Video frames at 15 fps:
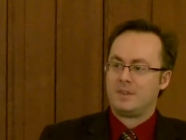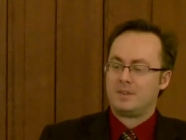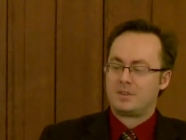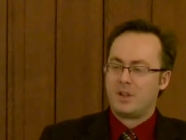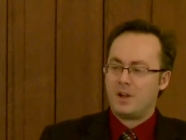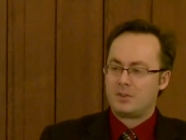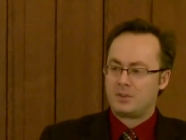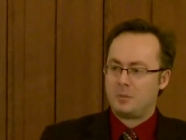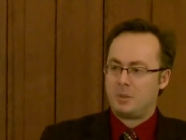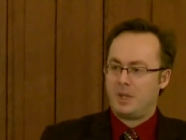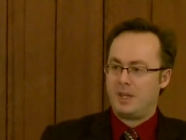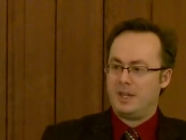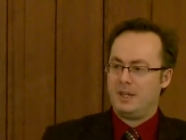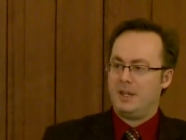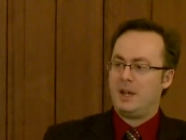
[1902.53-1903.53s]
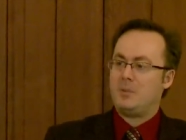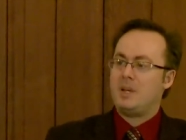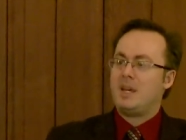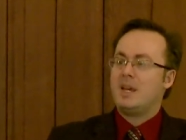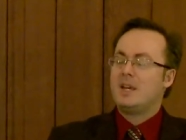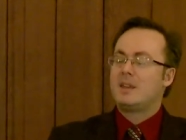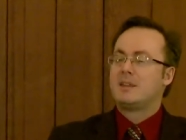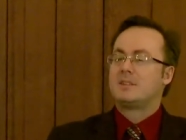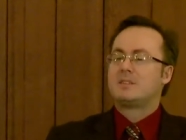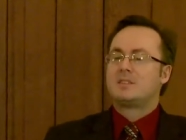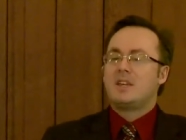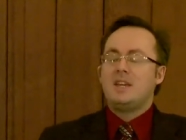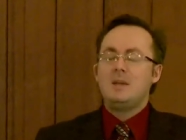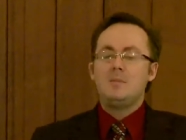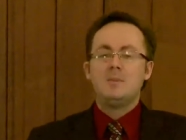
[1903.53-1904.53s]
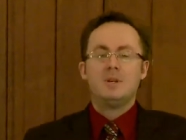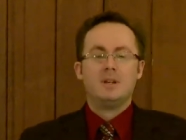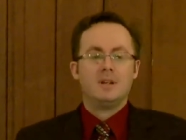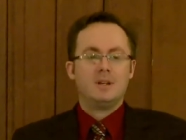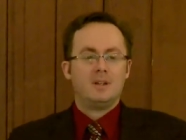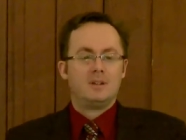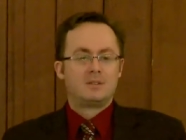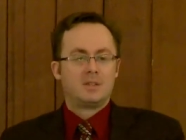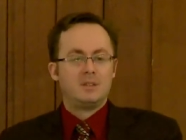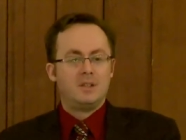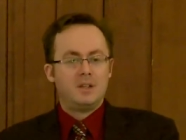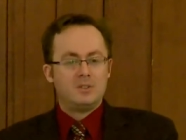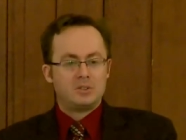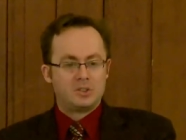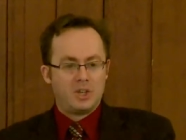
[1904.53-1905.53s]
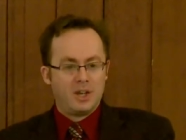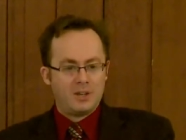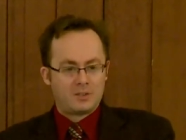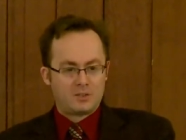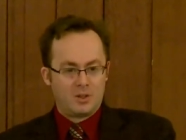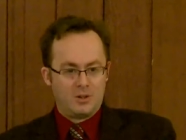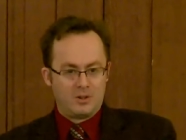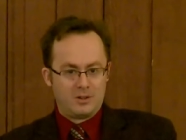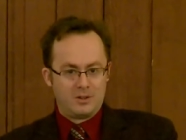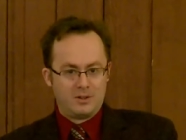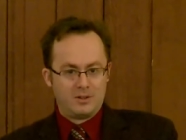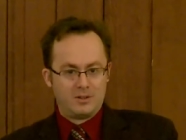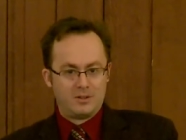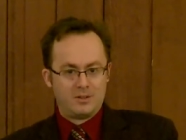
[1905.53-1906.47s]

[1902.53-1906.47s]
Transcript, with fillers: starts to play, and we hear the same Sonny and Cher song